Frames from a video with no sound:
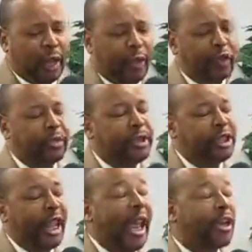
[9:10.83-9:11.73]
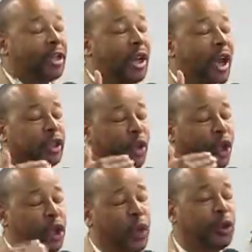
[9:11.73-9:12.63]
There are some changes God is
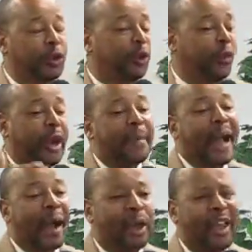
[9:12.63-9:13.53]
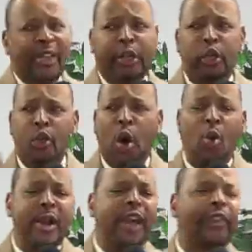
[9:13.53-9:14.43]
going to use you to bring about that you
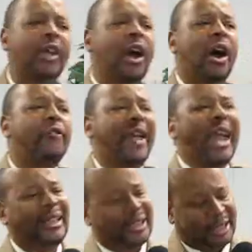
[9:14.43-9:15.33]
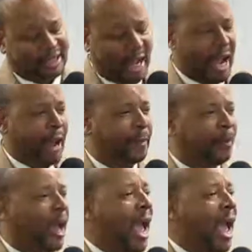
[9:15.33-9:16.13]
know nothing of at this time.